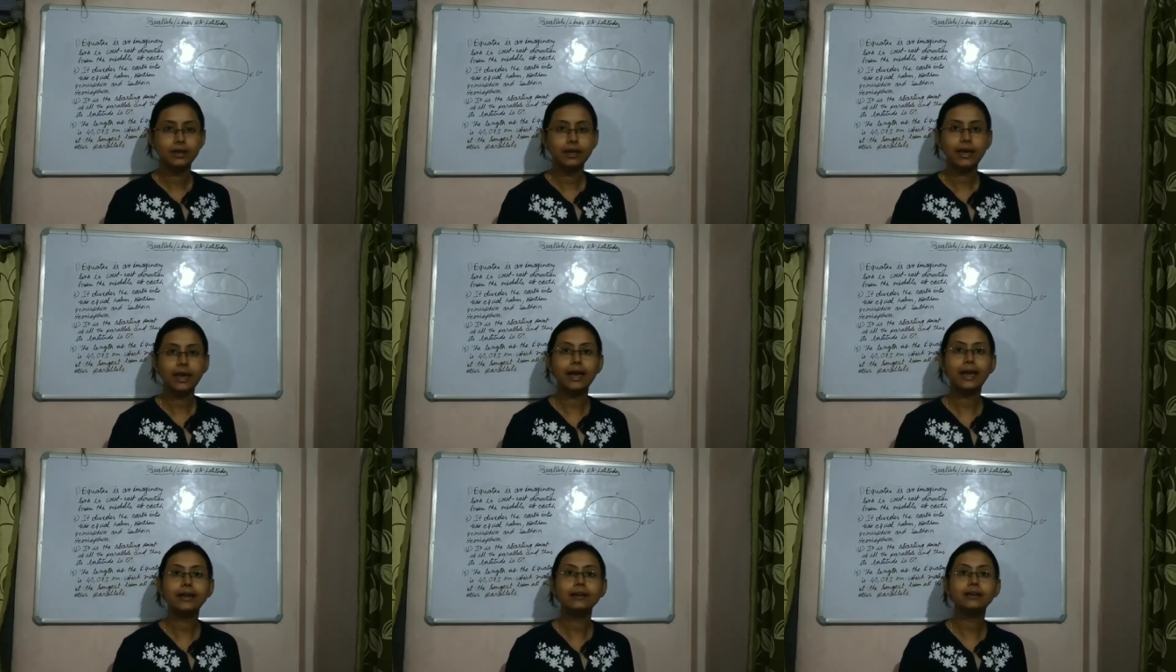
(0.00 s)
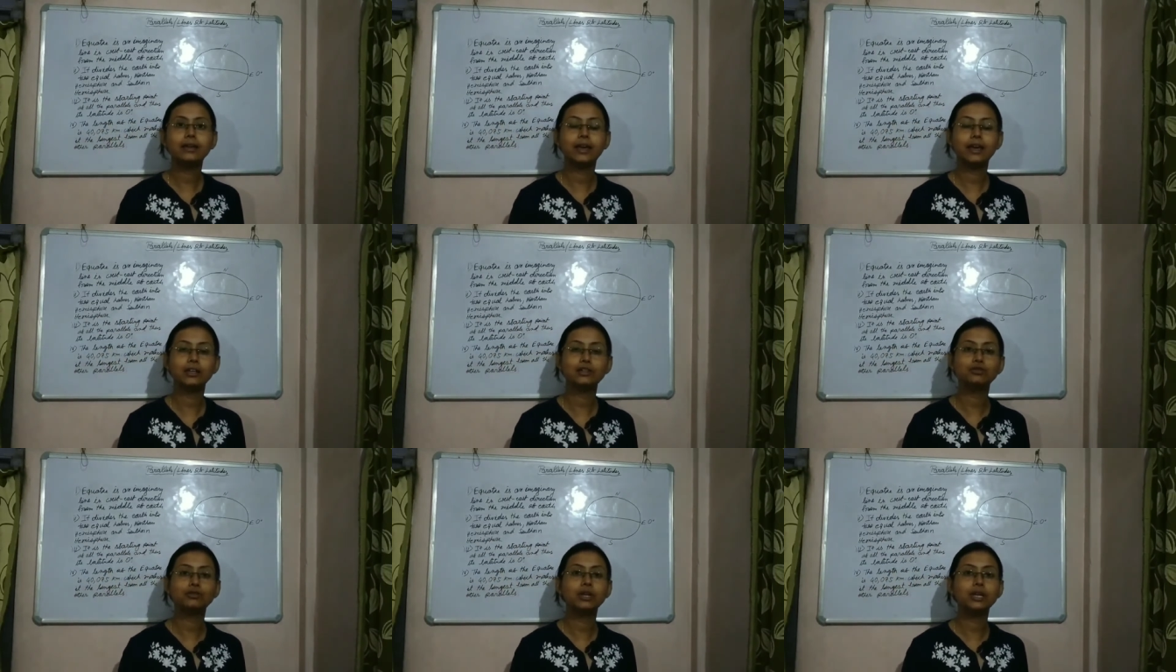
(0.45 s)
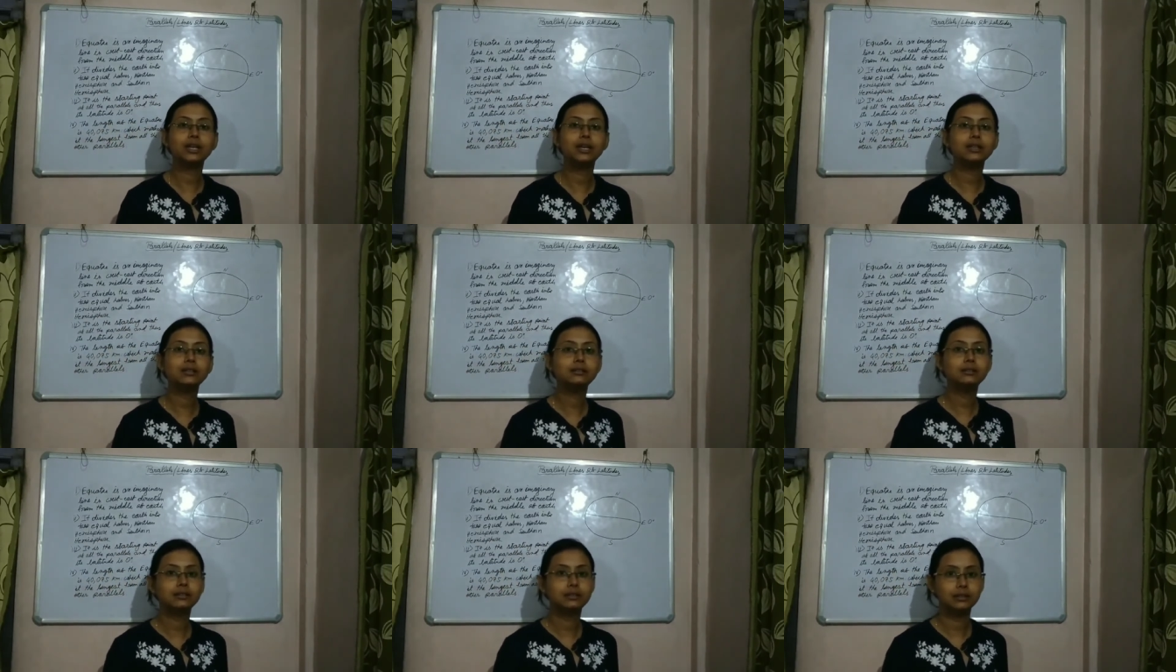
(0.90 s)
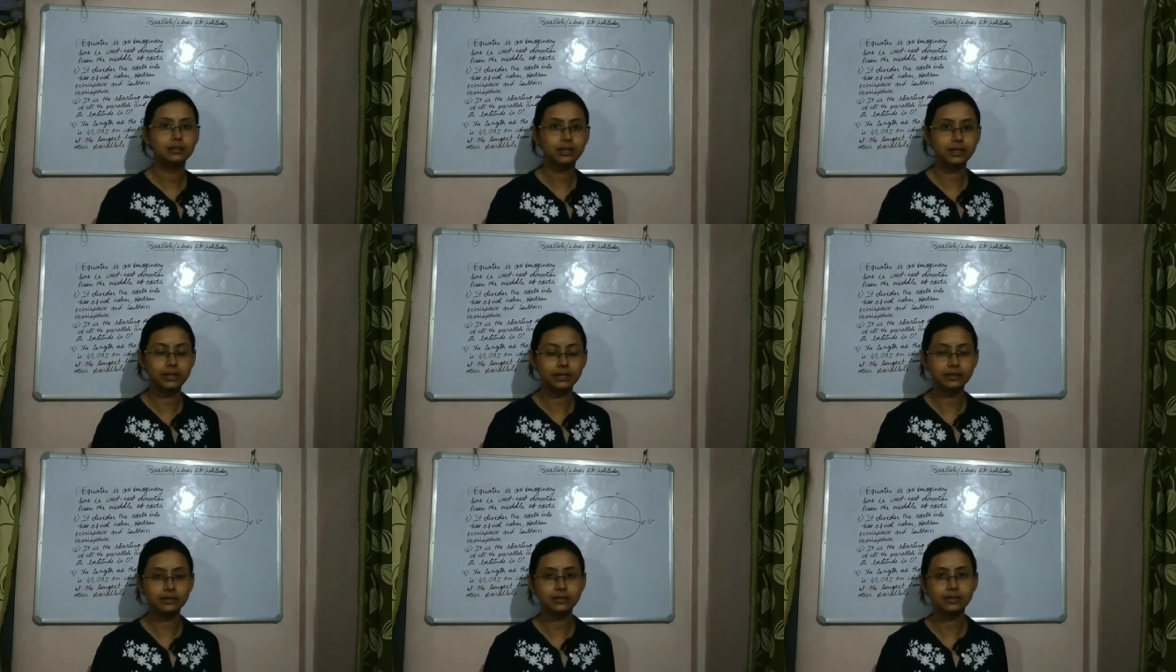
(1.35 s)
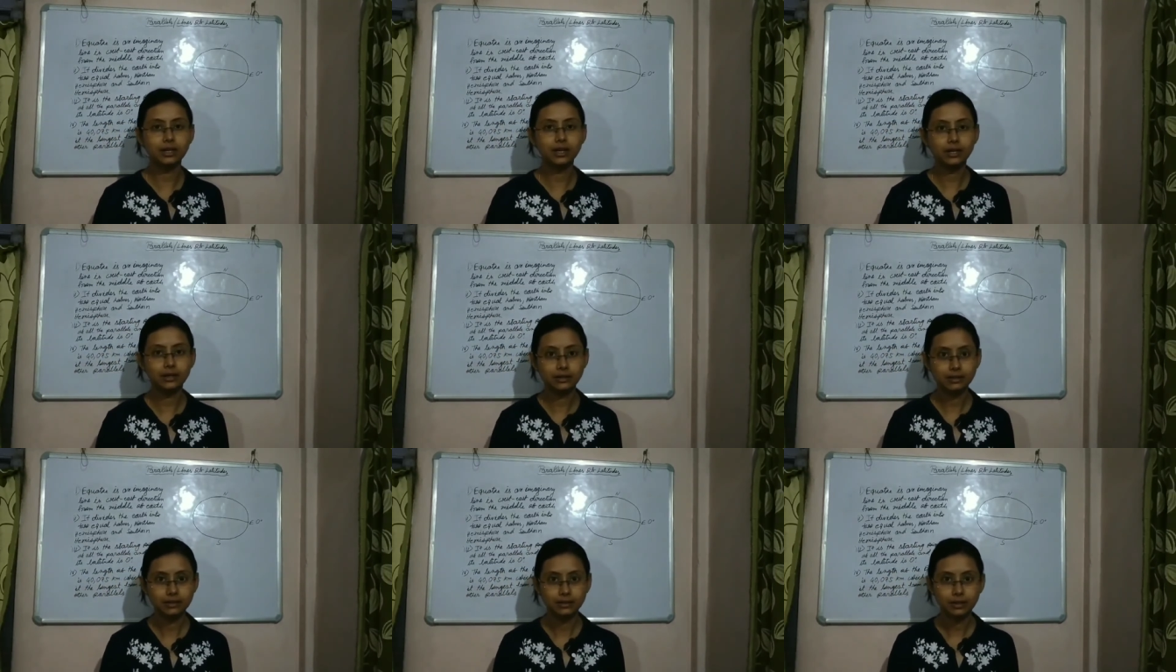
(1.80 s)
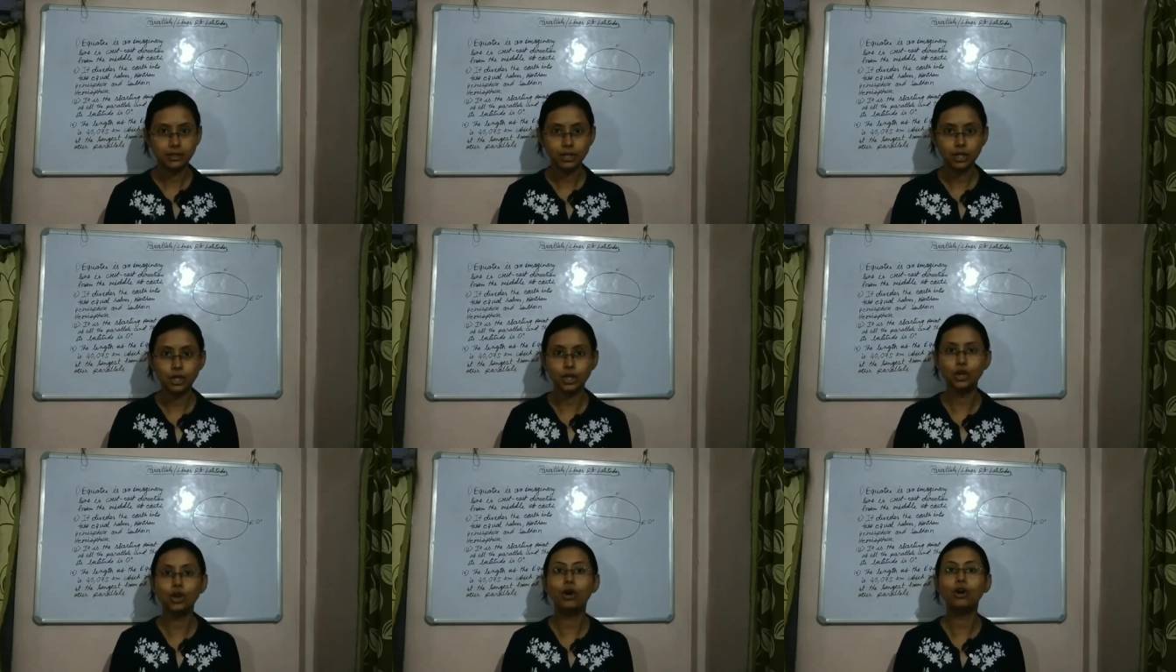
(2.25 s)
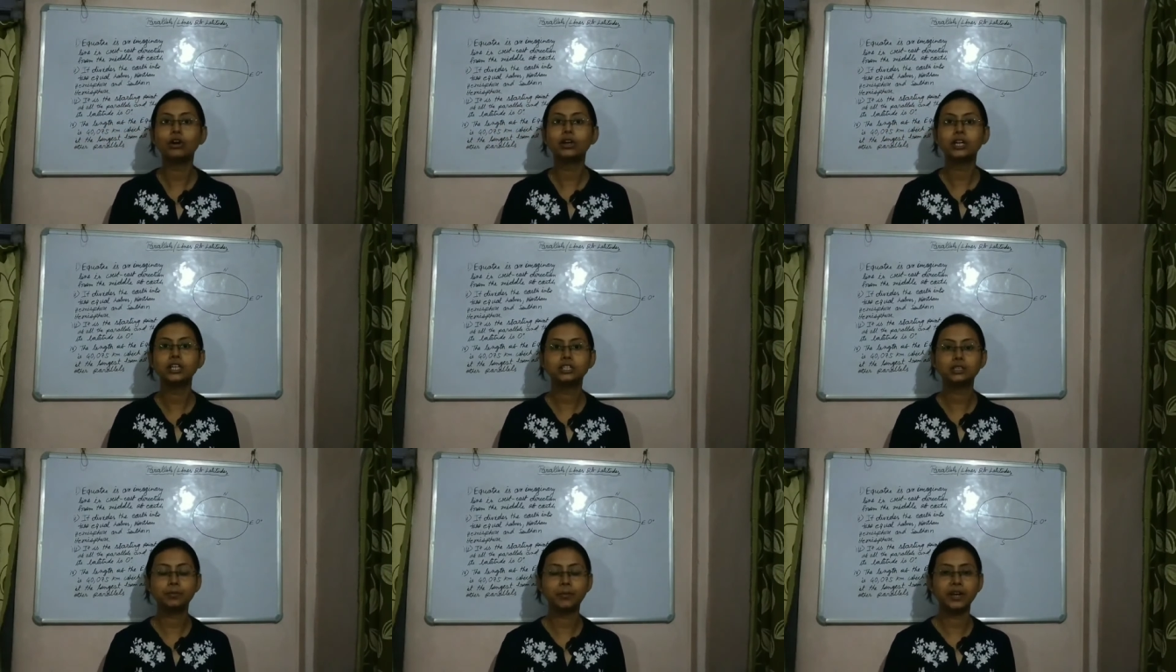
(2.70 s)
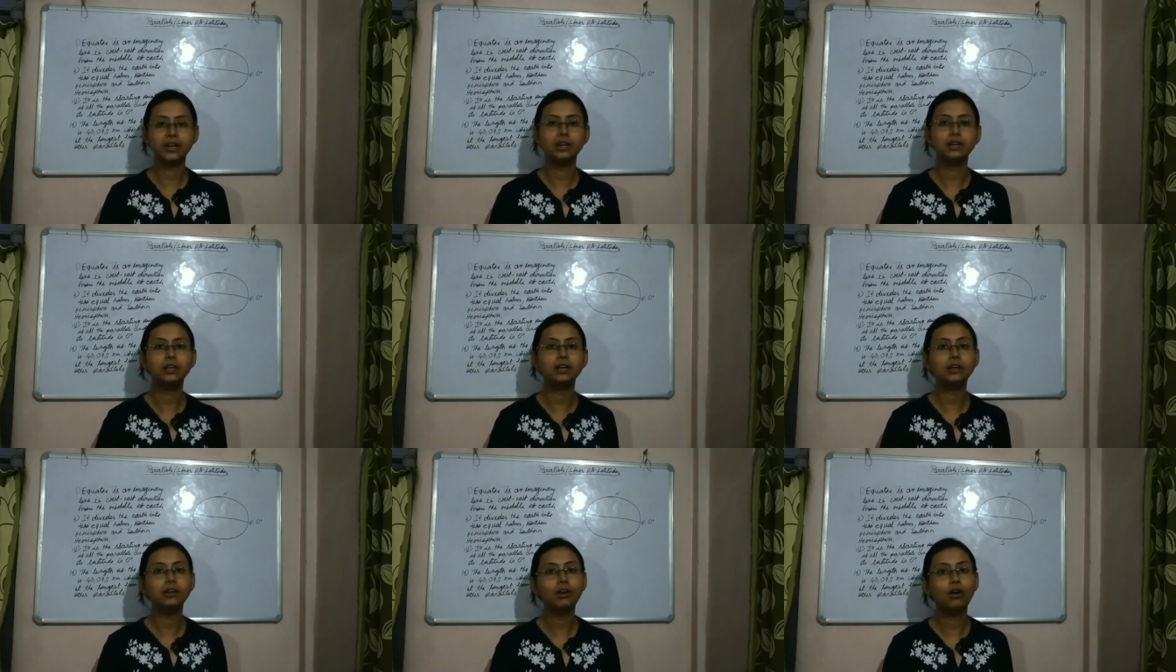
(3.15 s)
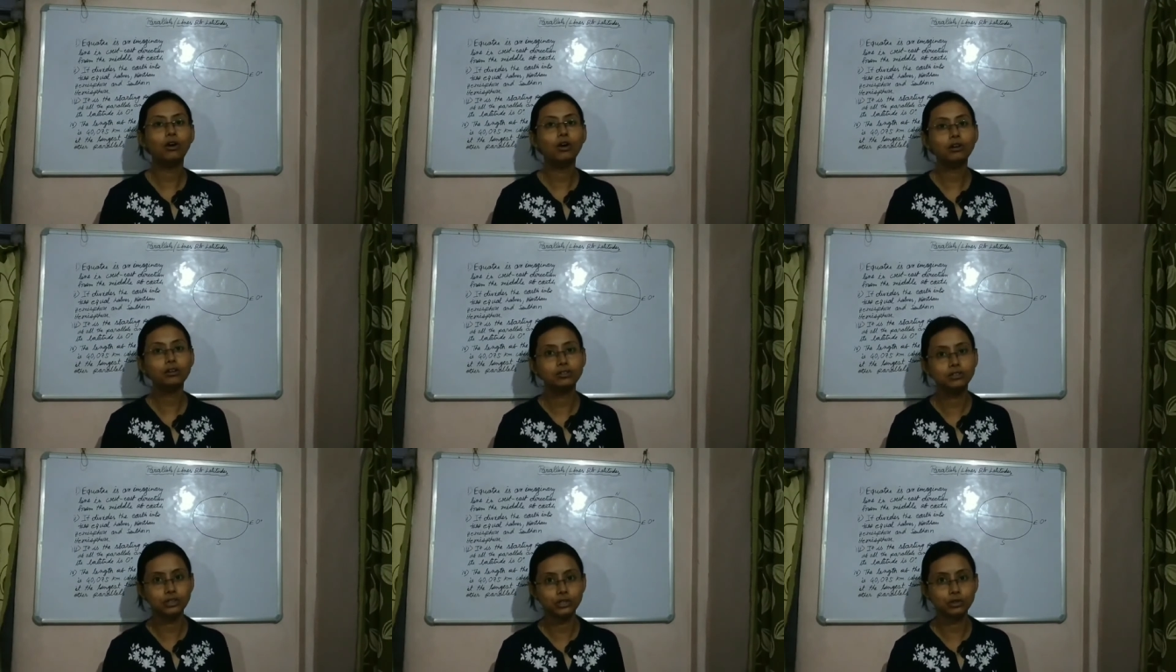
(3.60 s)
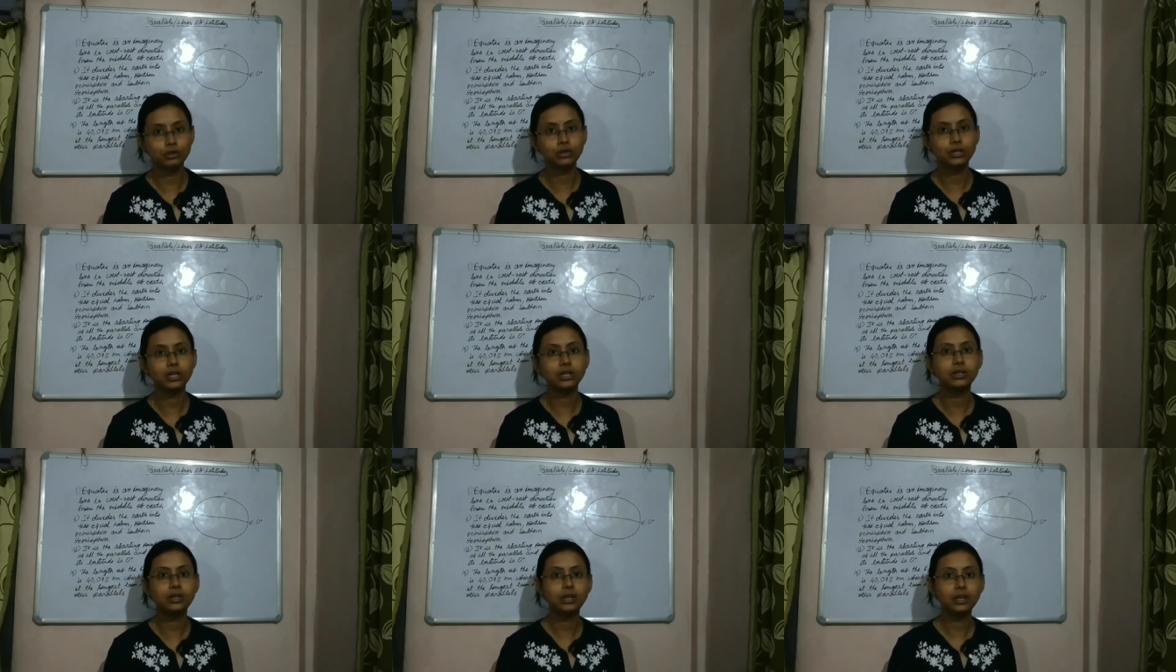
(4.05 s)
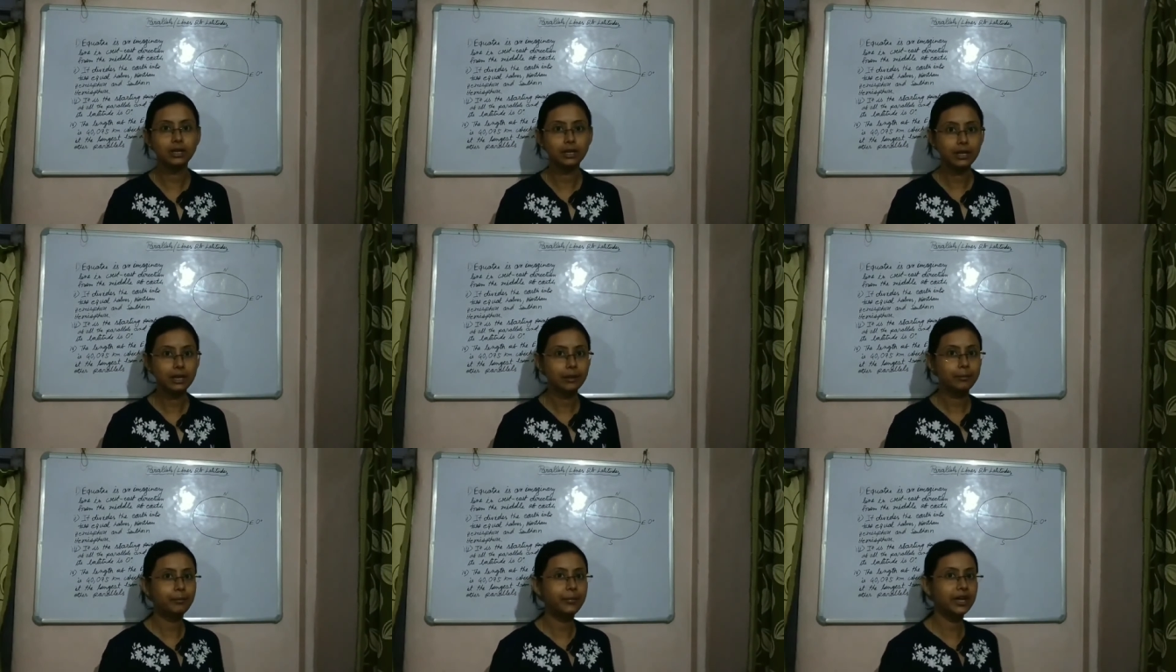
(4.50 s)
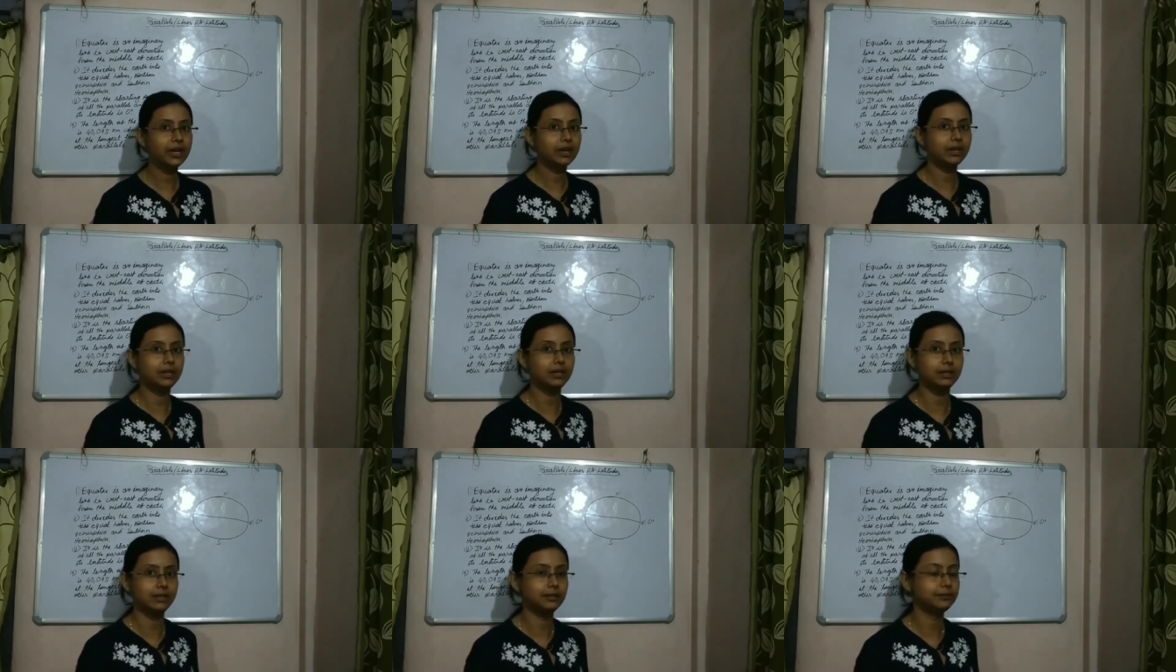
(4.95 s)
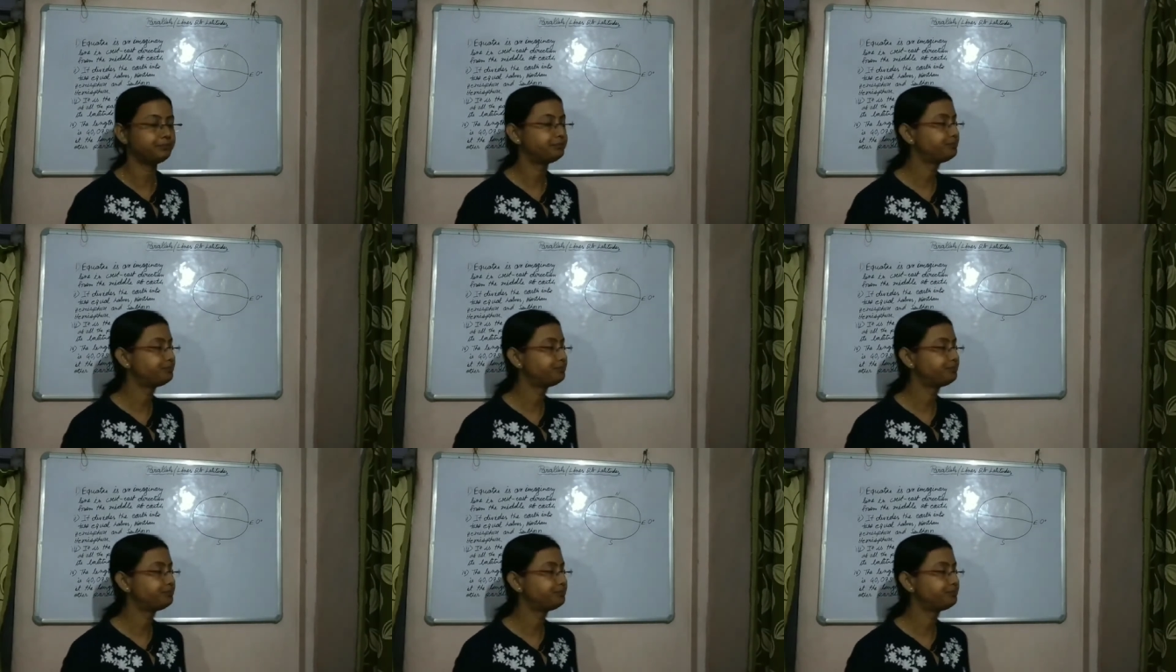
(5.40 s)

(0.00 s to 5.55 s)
and as well as it is the longest parallel or 0-degree parallel.